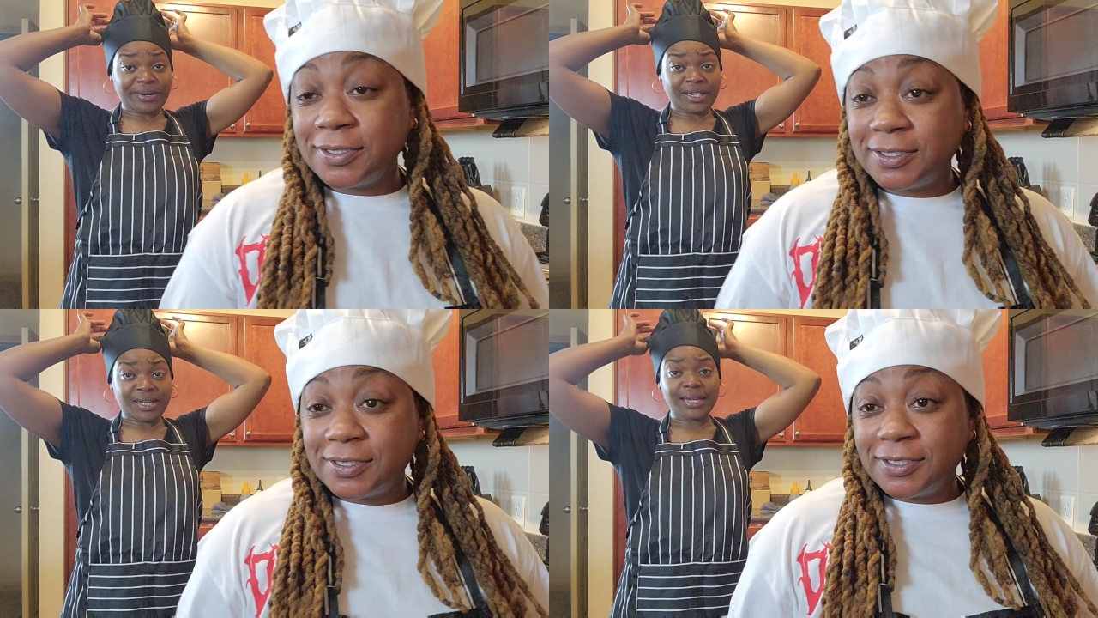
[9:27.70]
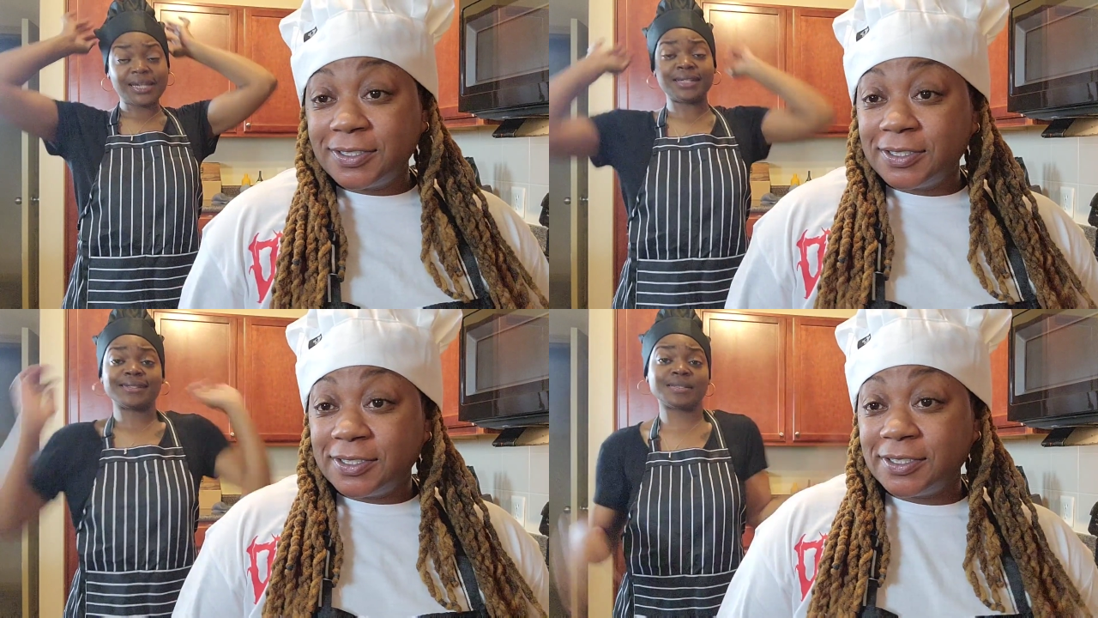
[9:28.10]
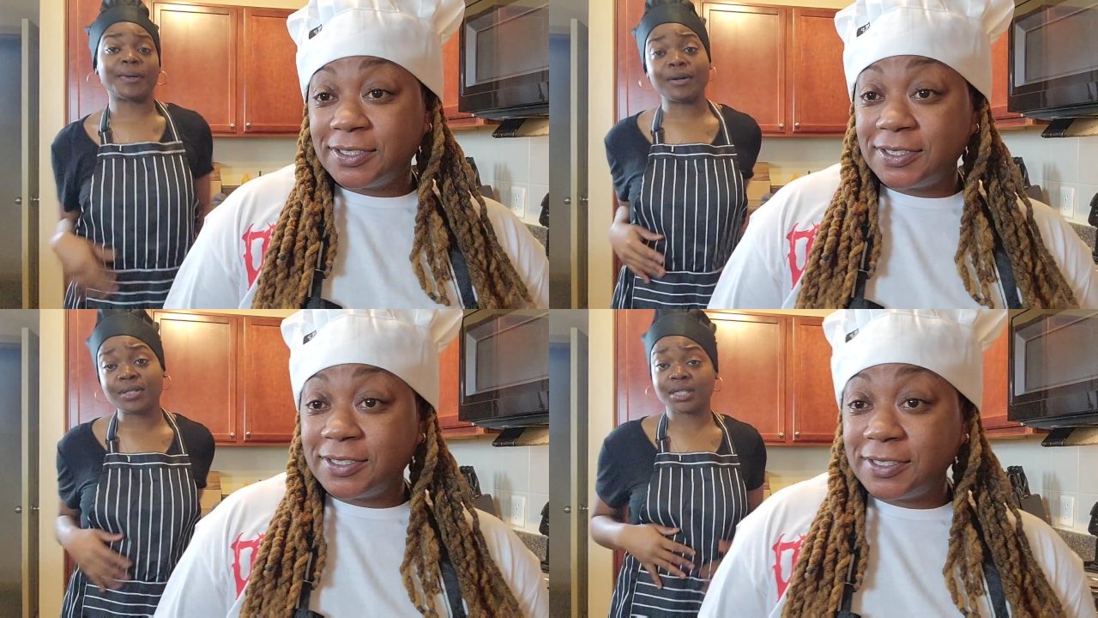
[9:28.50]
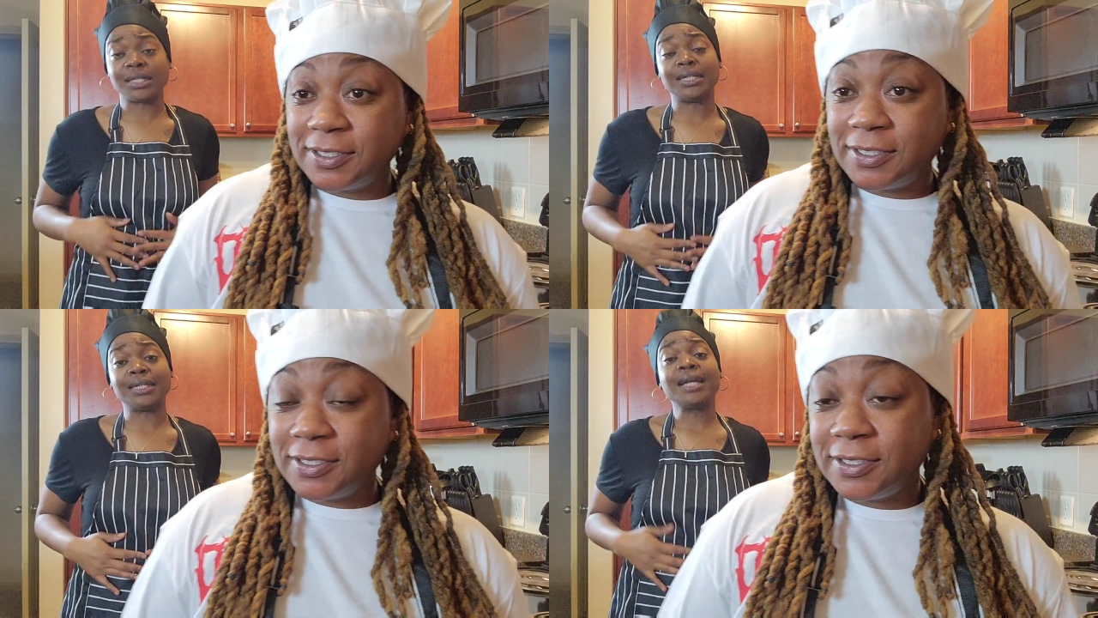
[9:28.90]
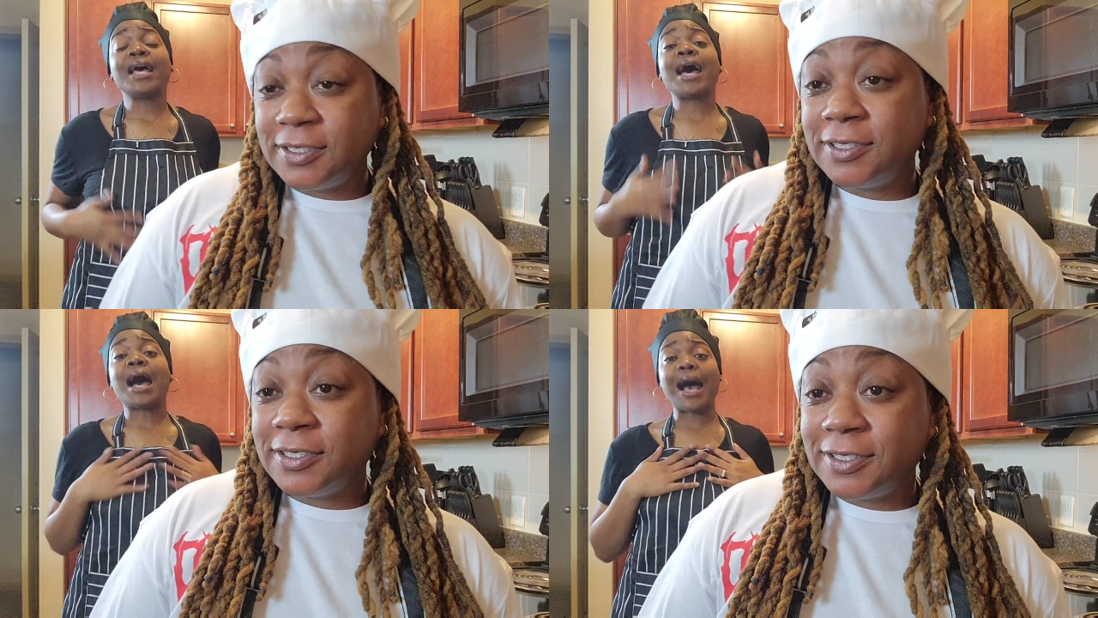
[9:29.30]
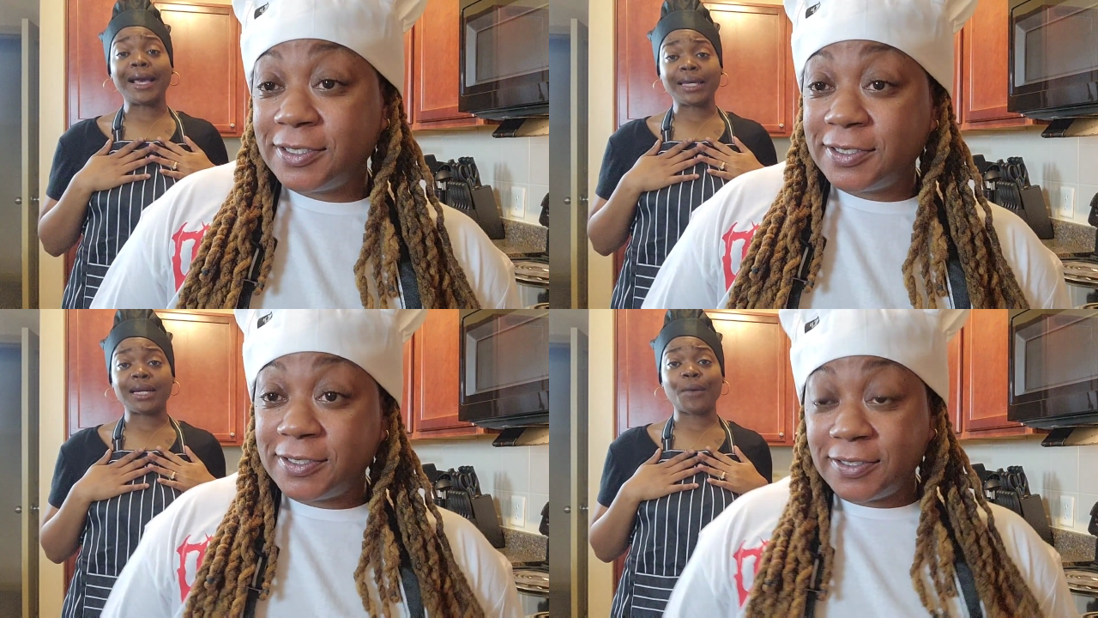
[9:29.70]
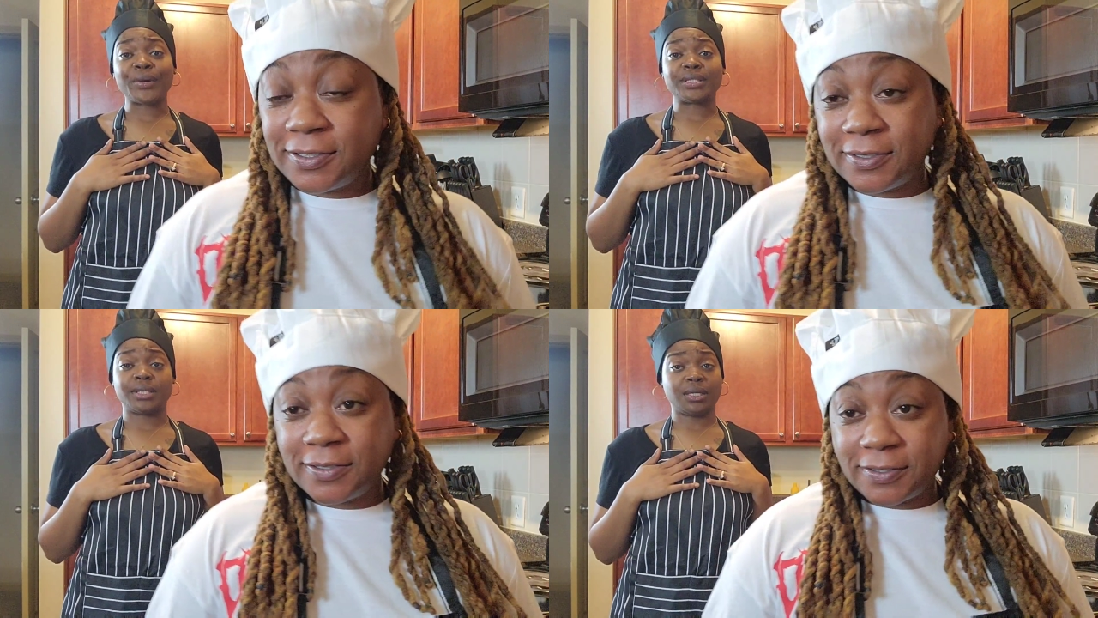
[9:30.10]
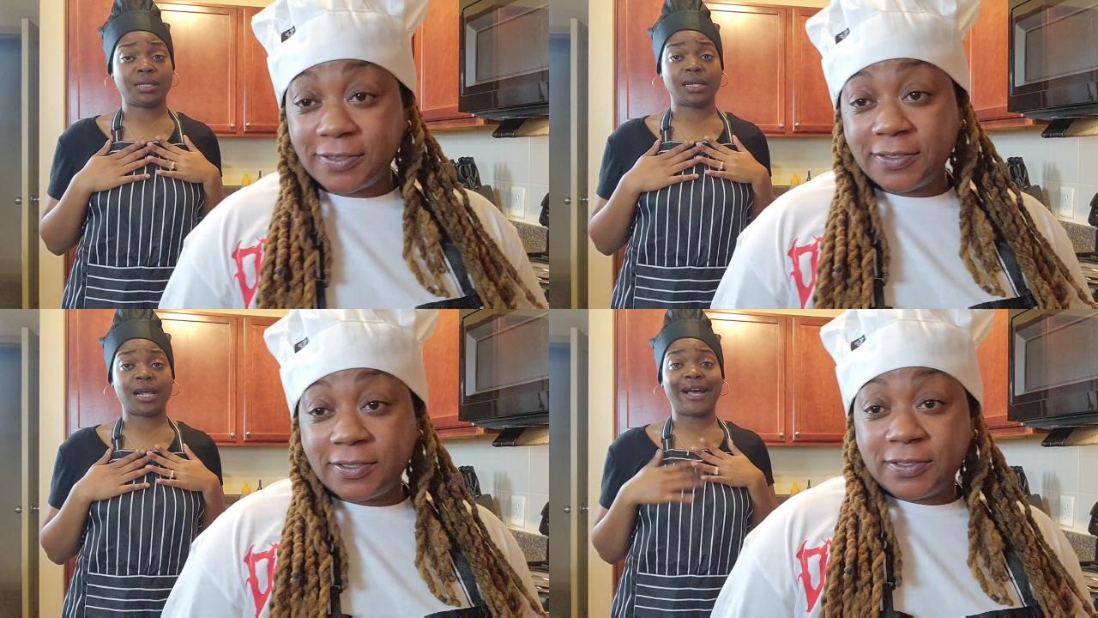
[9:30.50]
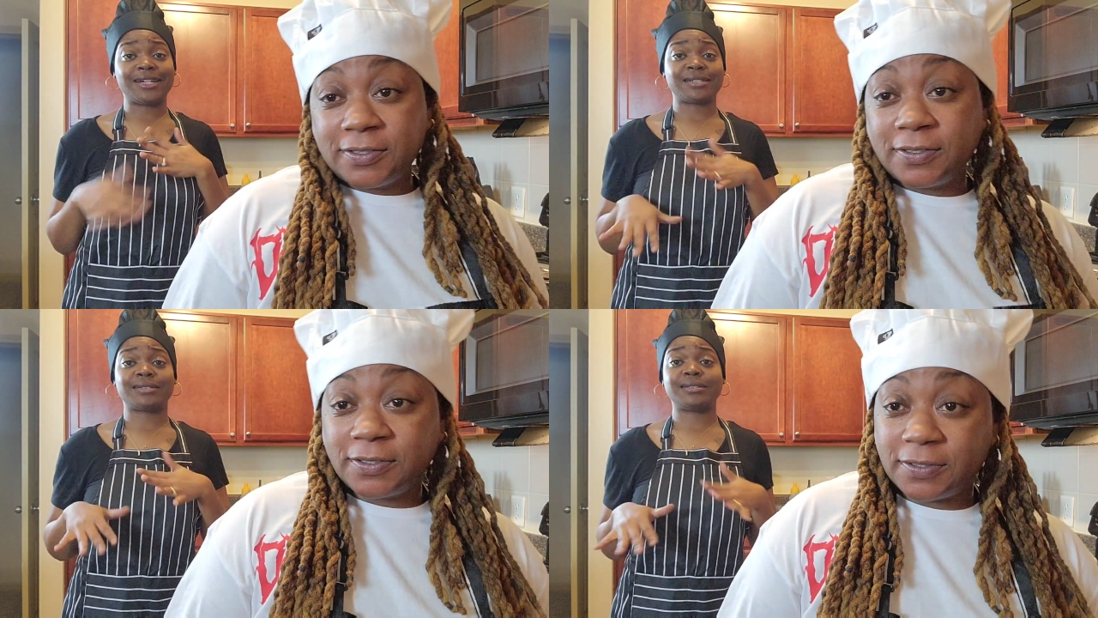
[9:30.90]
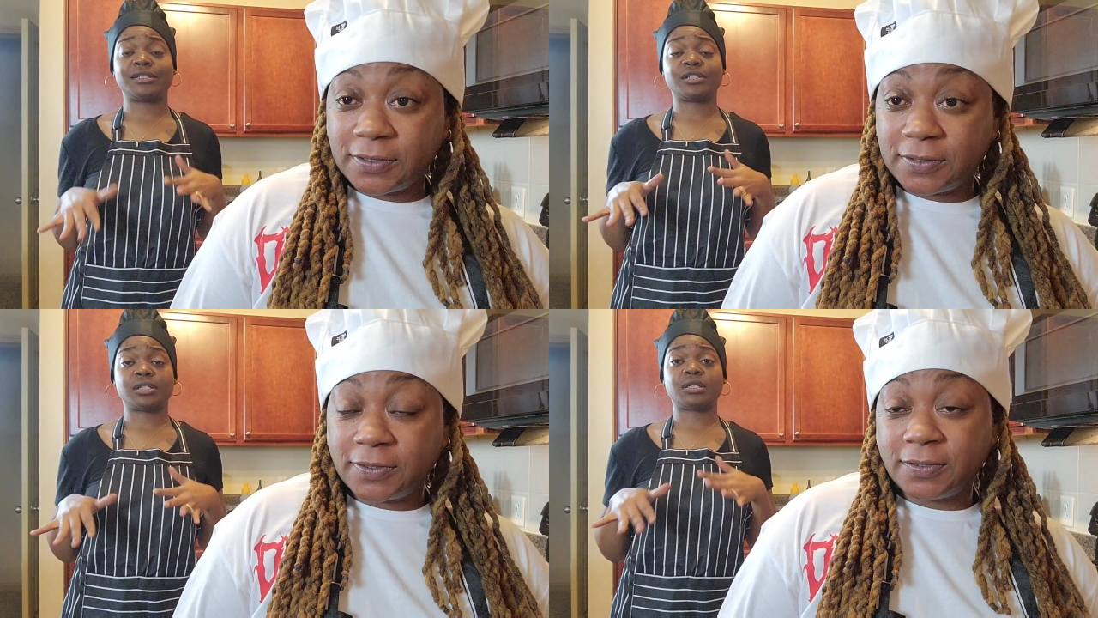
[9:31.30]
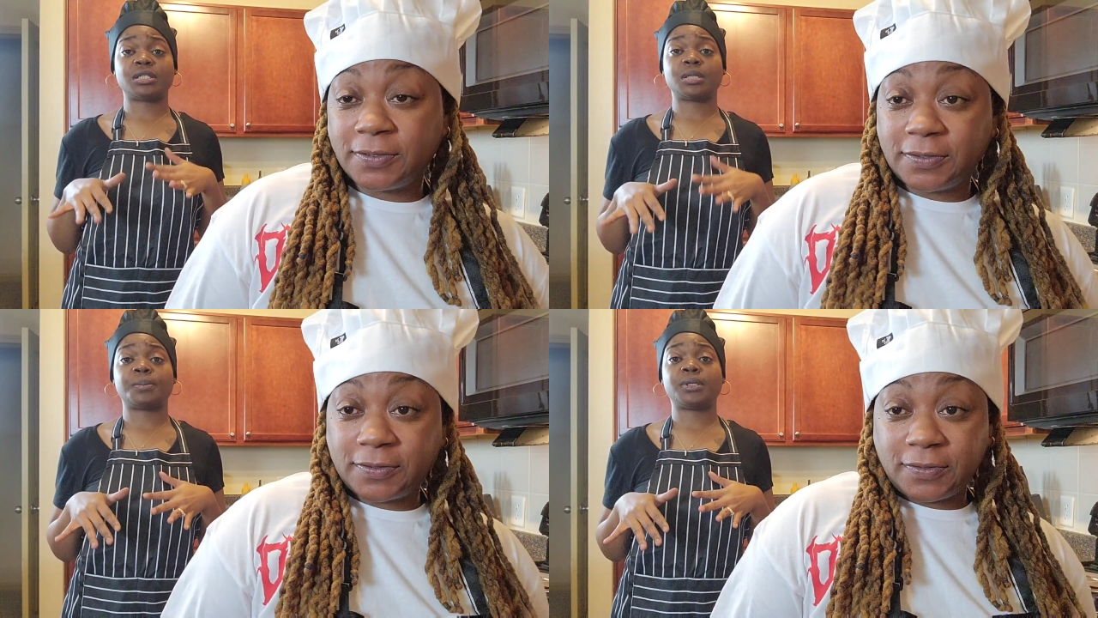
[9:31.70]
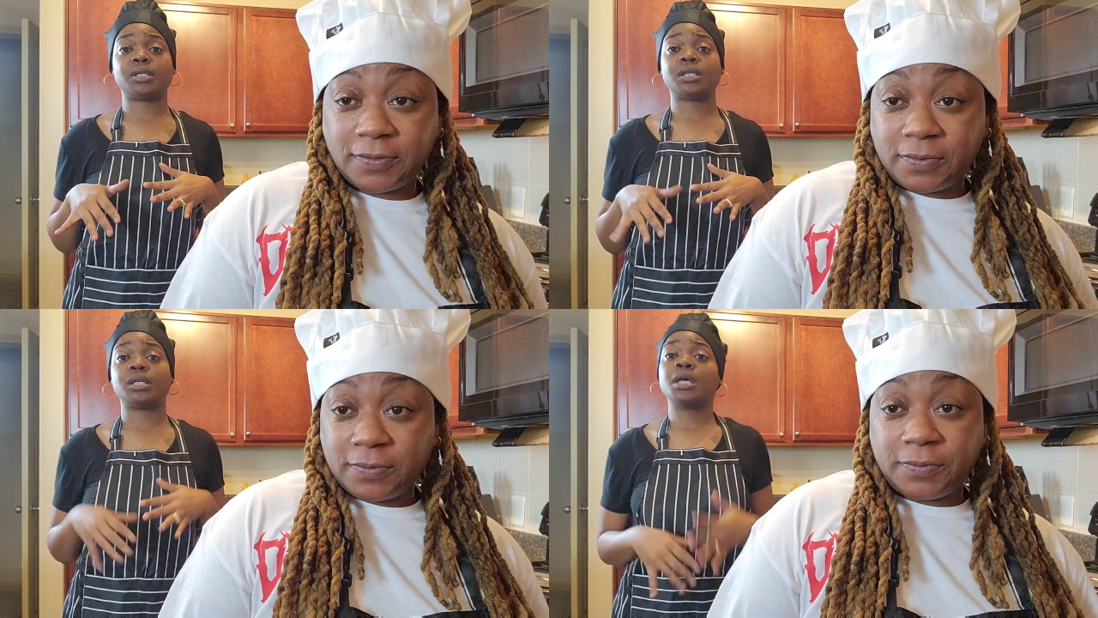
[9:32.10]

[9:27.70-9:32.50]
Speaker 1: pretty good. It smells good. I cannot wait to eat it. I just need the cheese to be